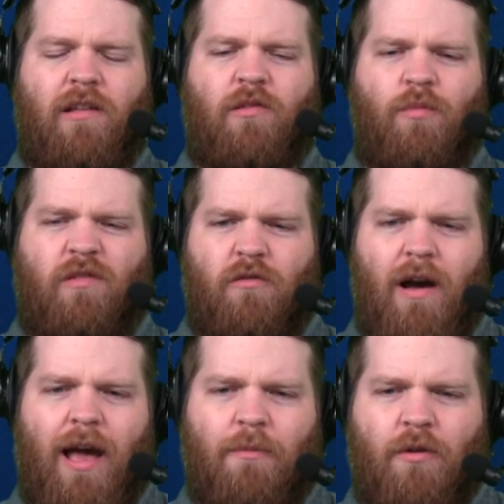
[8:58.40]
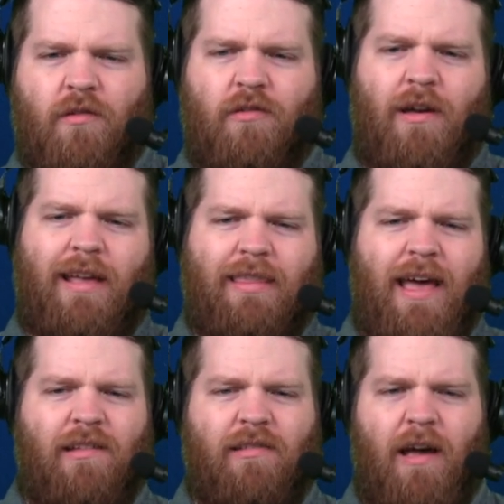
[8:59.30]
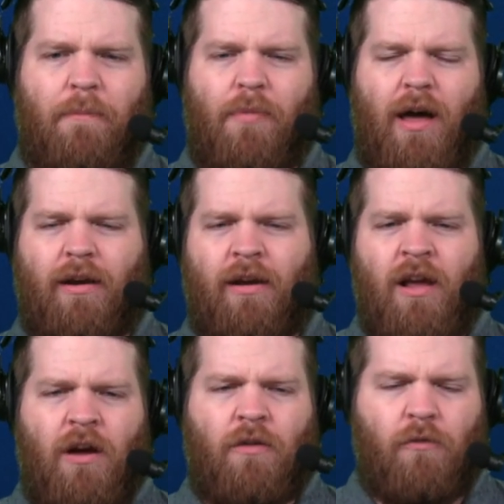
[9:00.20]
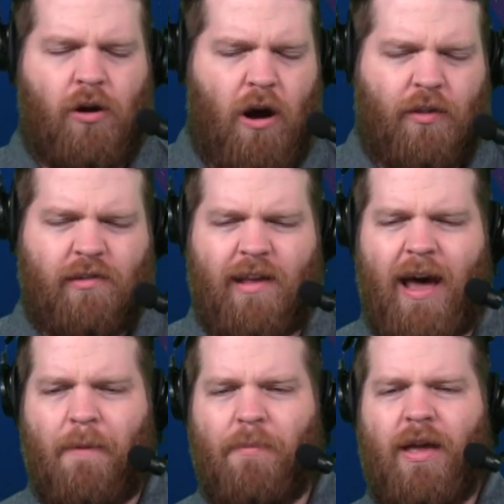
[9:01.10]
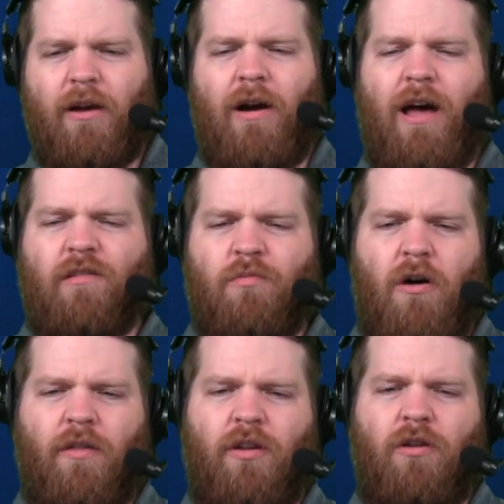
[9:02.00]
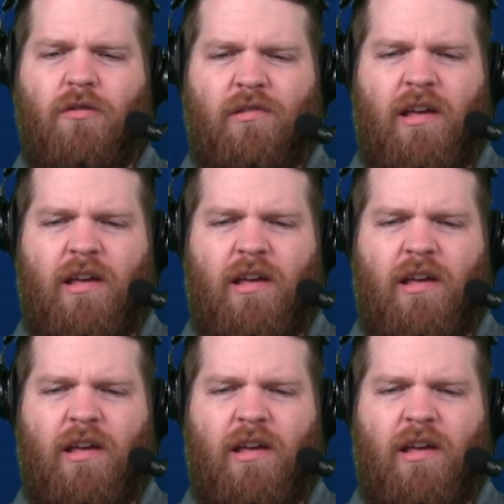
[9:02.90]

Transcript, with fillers: subscribers, so hit that sub button. Regardless of how big or how small the news